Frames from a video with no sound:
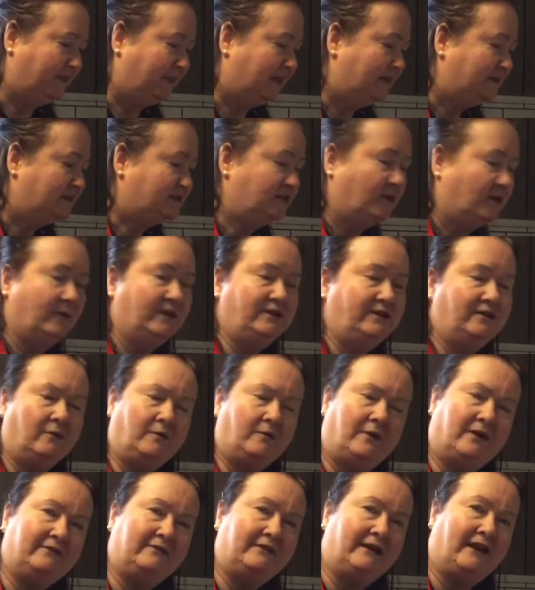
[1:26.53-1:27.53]
So we don't
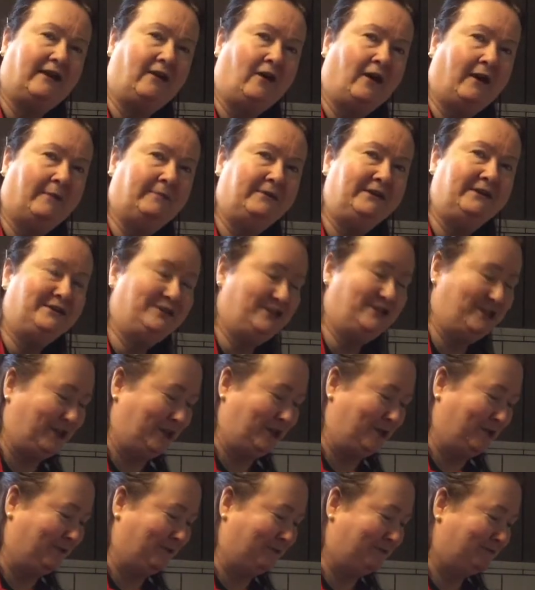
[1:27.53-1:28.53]
want that happening to
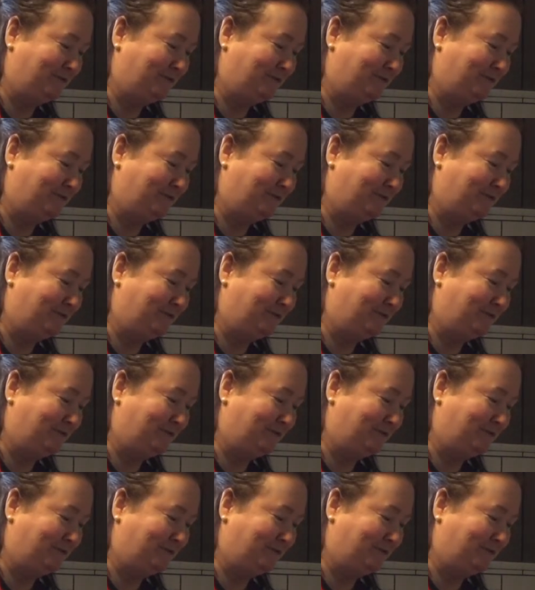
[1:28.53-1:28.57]
you.